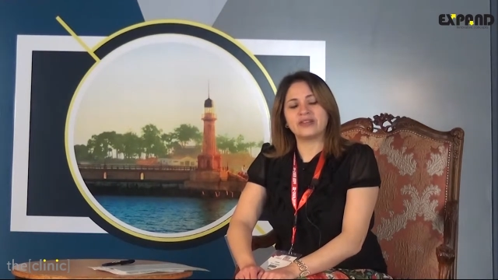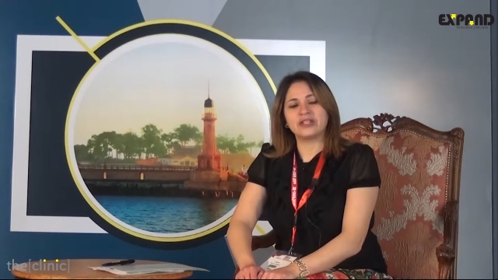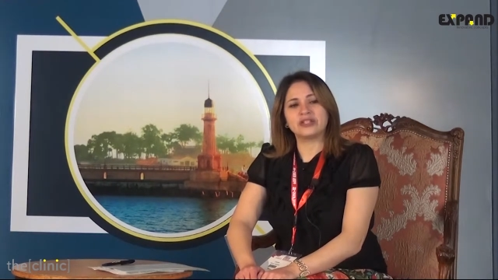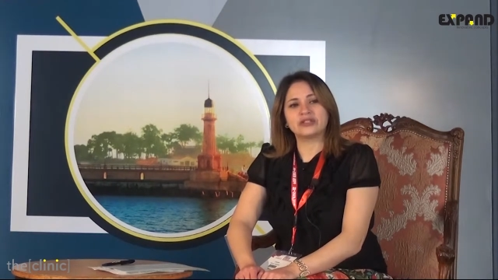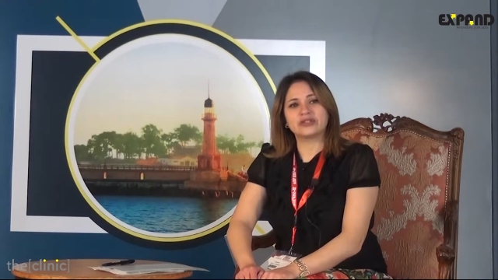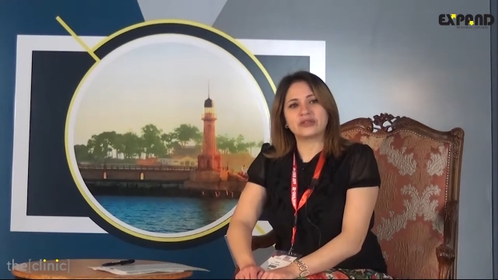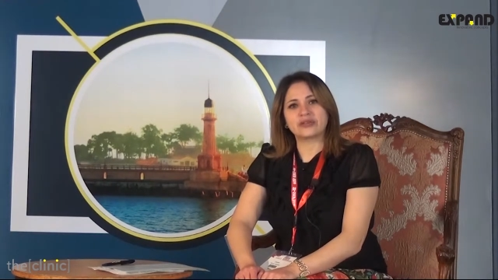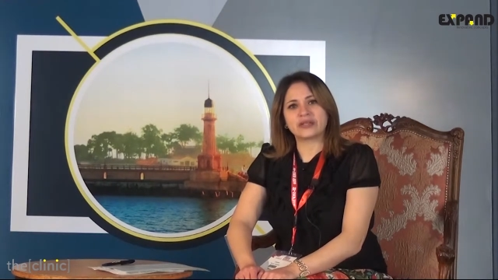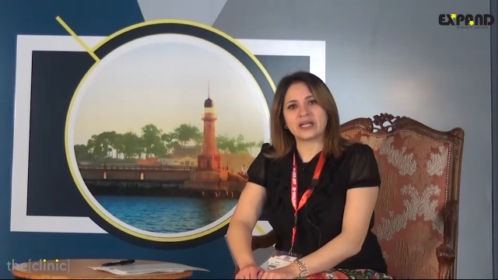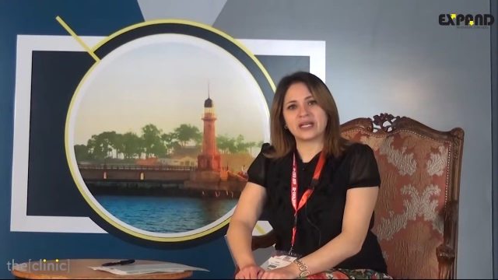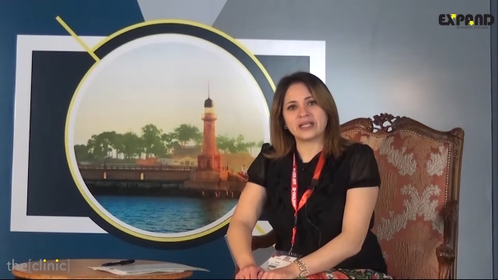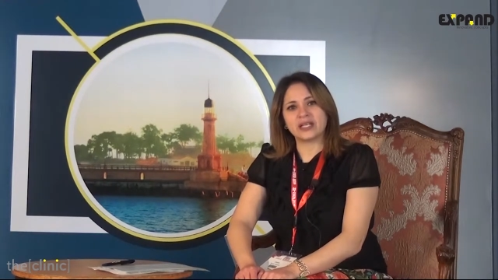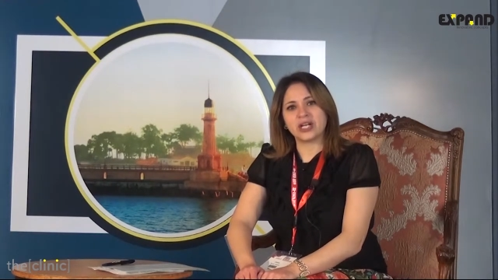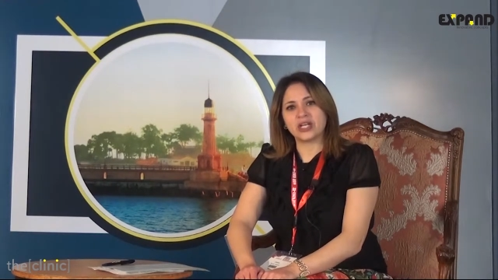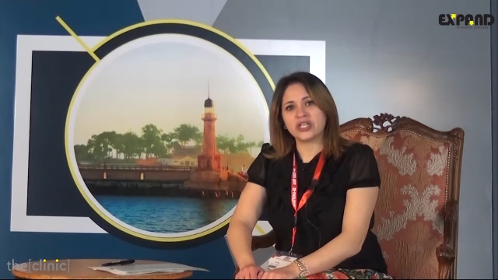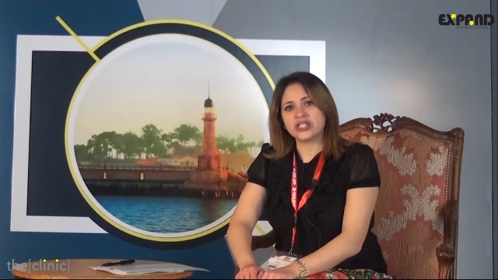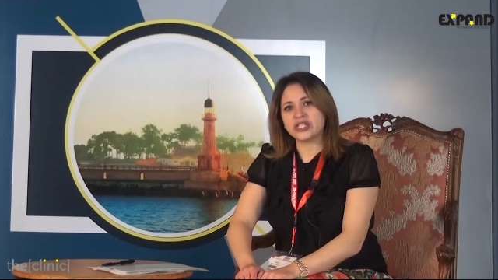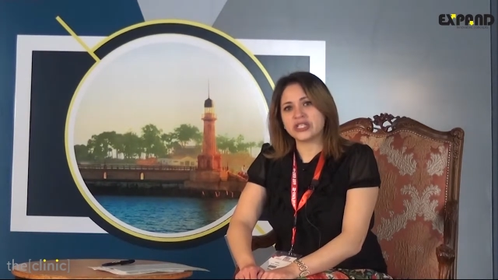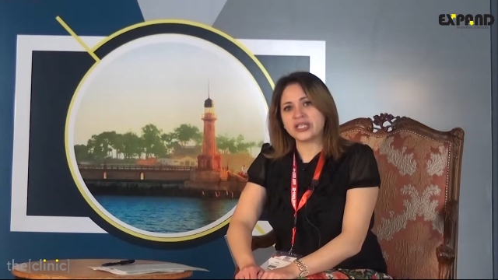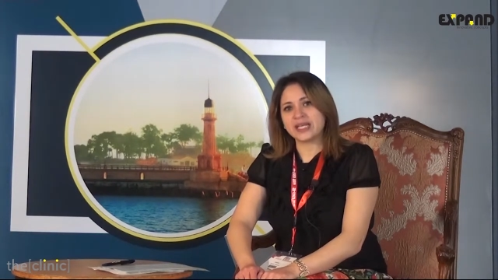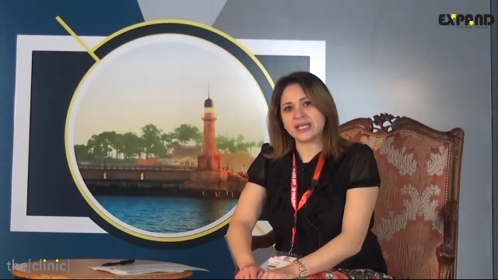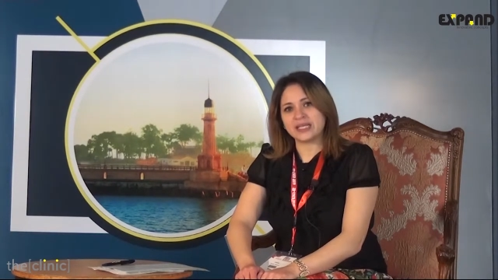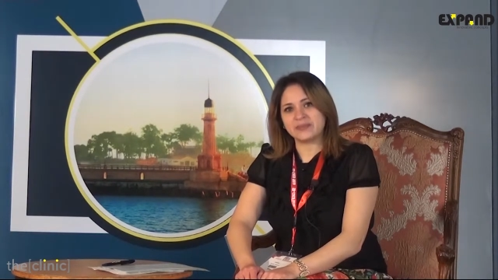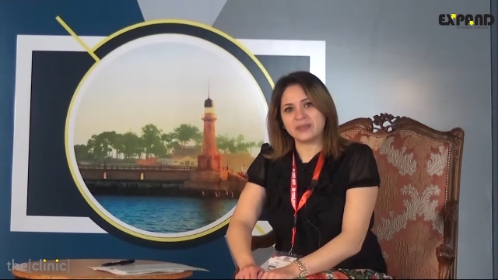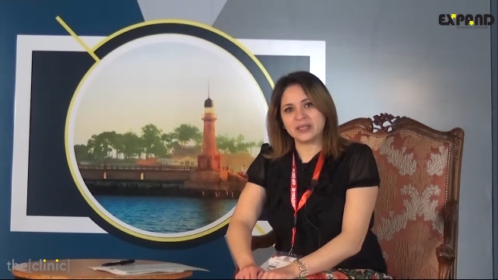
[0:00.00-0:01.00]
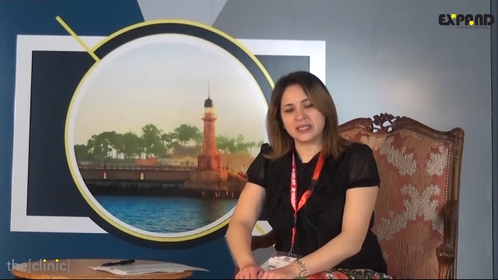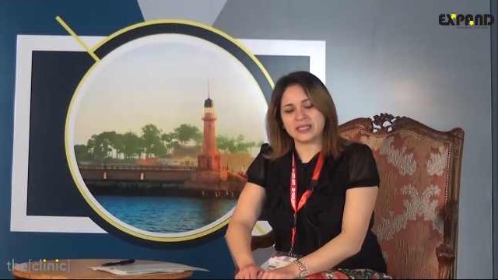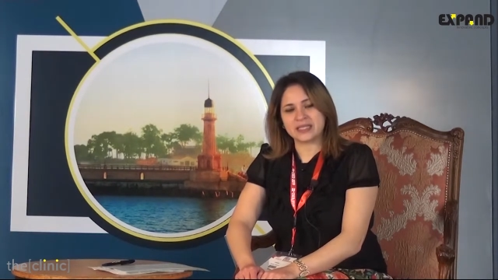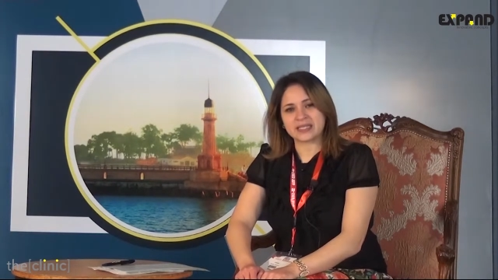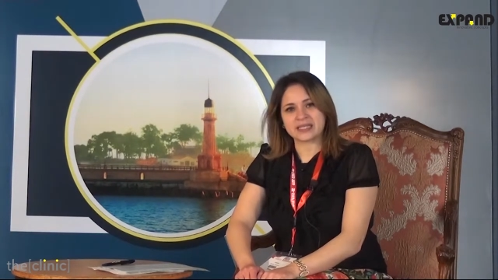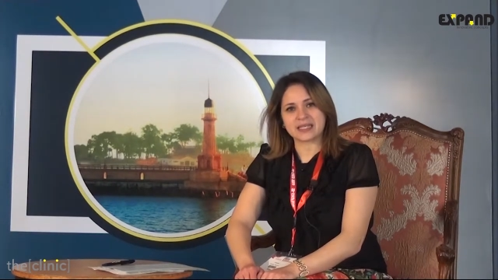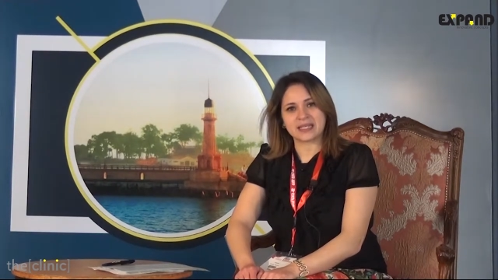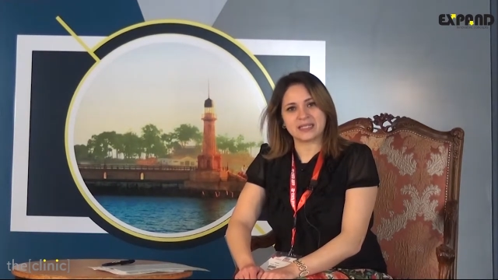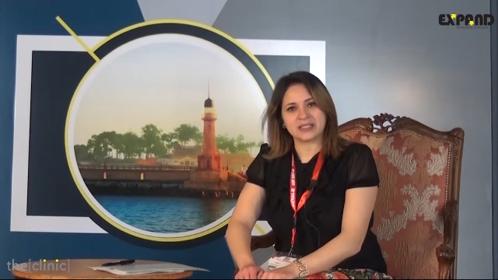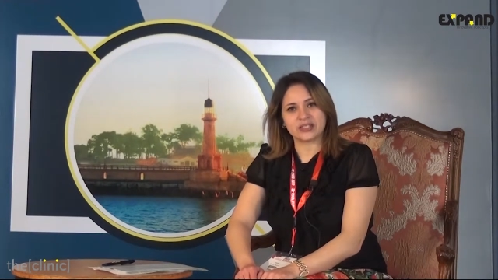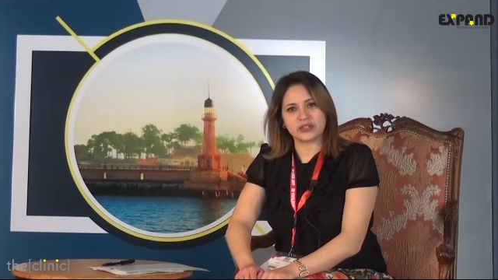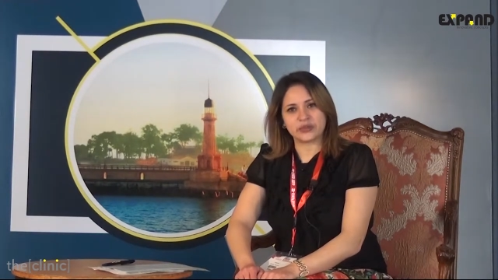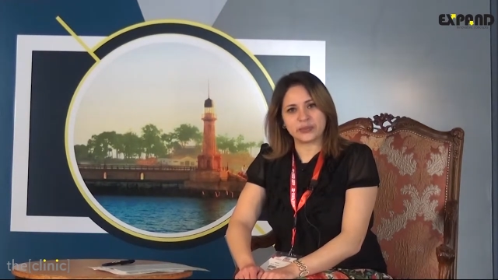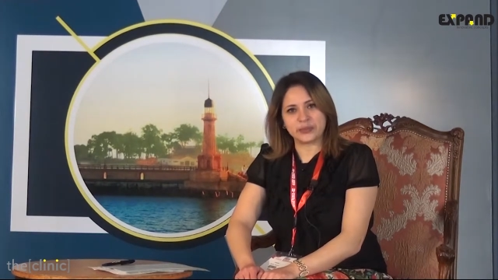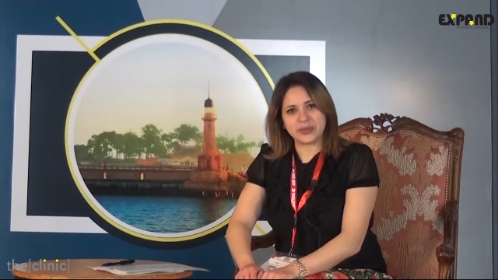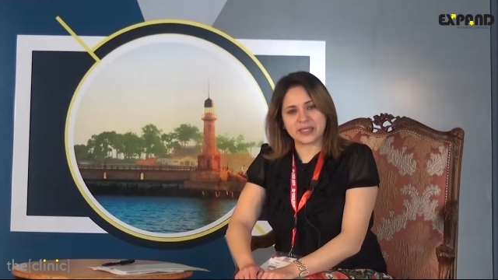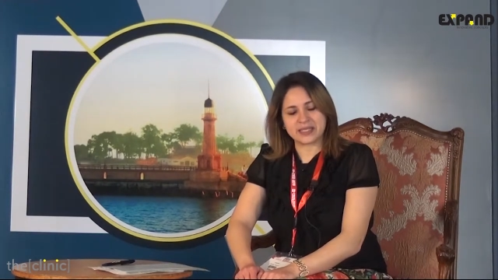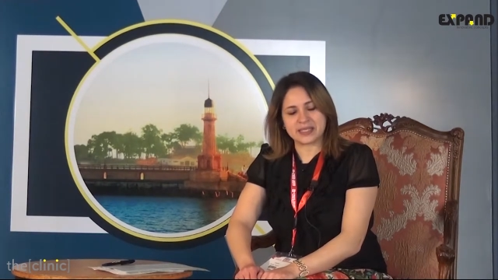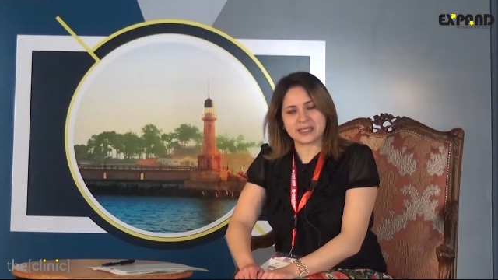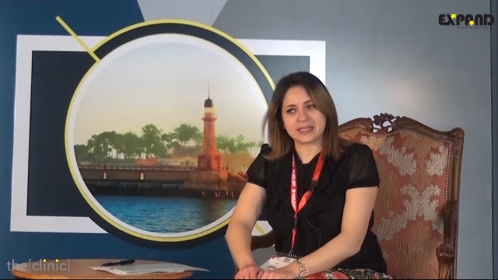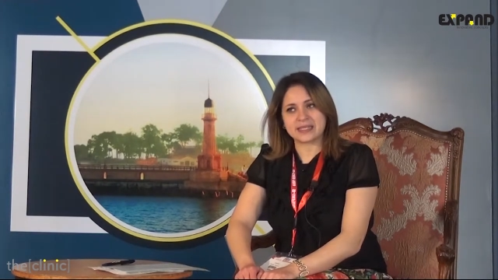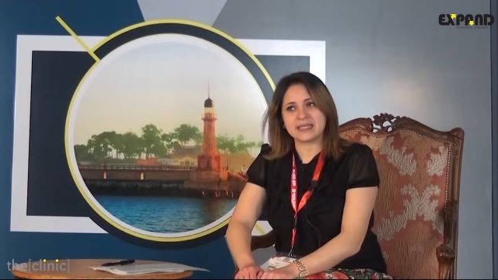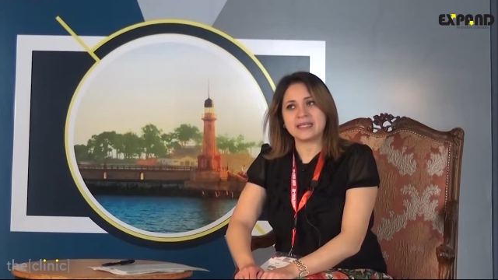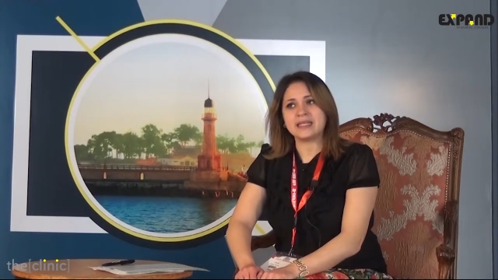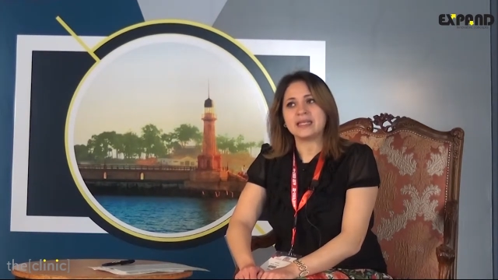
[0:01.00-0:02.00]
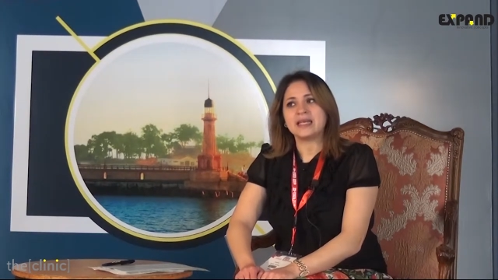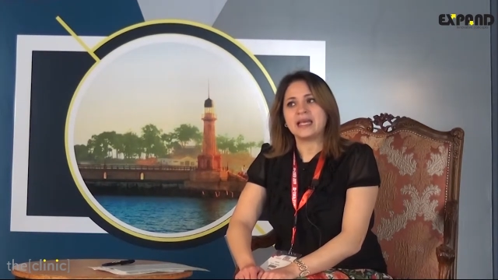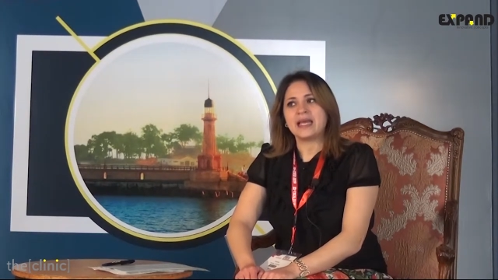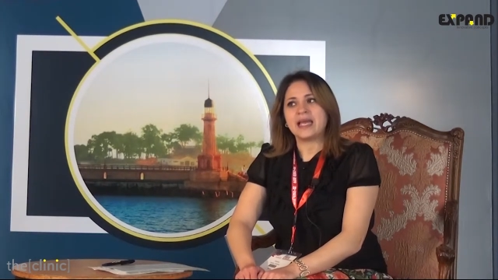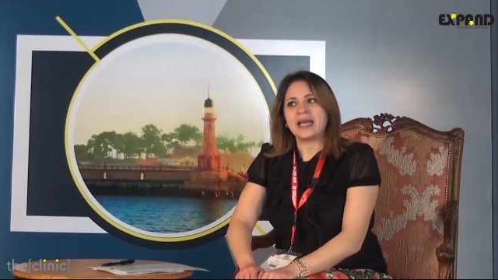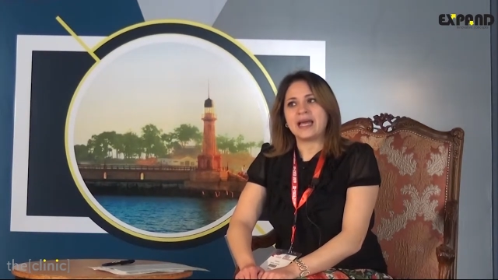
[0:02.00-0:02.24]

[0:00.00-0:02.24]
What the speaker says: Endocrinology, Diabetes and Obesity.